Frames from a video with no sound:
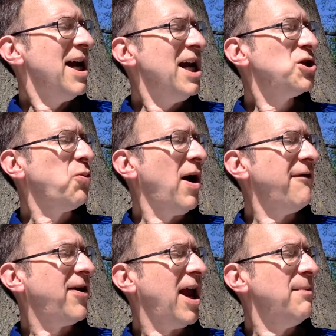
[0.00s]
Each
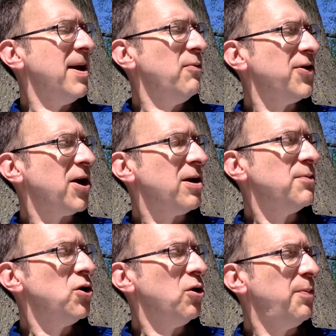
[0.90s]
wife came in with a
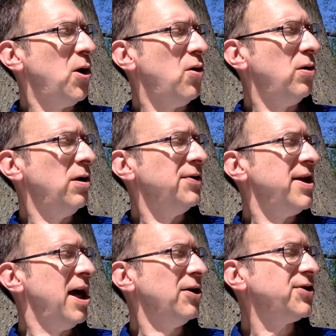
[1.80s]
communal bowl,
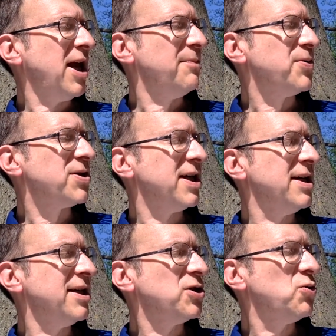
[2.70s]
knelt, and
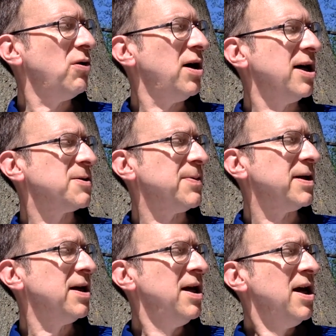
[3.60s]
presented it to her husband.
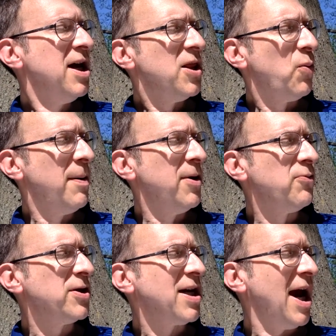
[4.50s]
The women
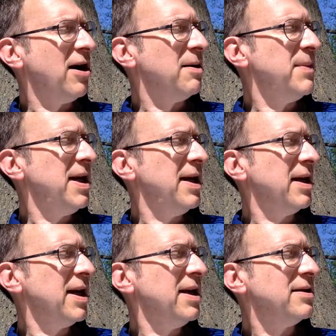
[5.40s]
retired
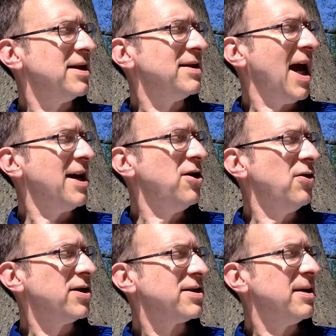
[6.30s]
immediately. Tendai
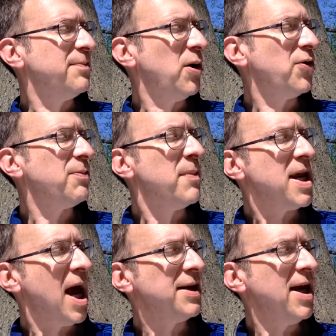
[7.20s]
noticed that both
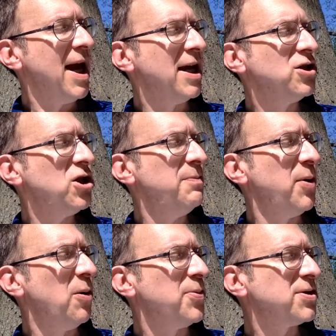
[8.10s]
Mayanda and
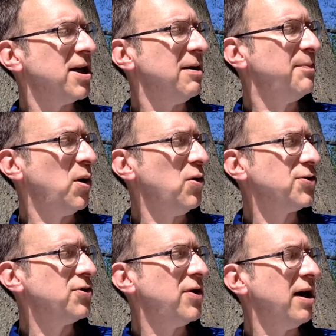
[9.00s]
Chipo presented
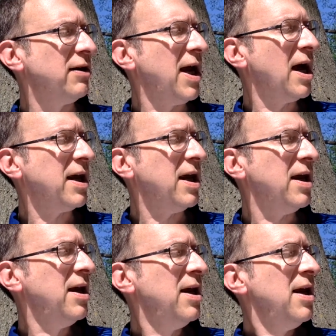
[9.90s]
bowls to Gariaki.
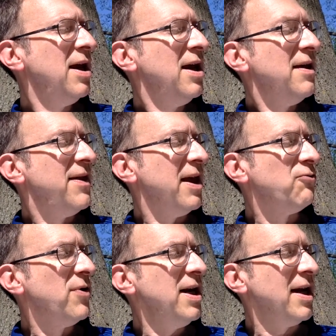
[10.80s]

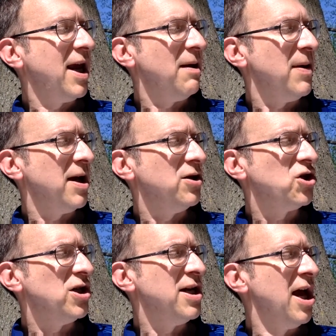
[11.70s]
Then Rita came in.
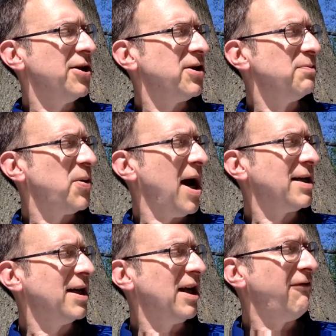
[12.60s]
She knelt and
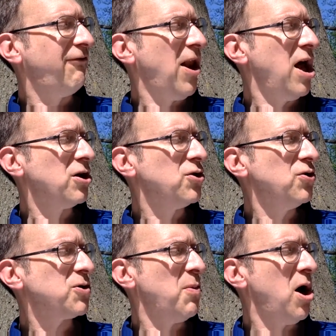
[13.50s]
practically flung two
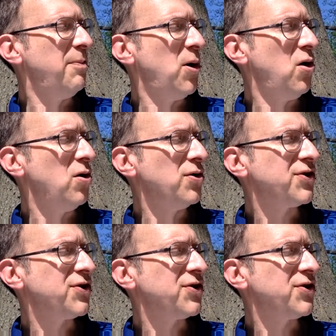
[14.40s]
small bowls,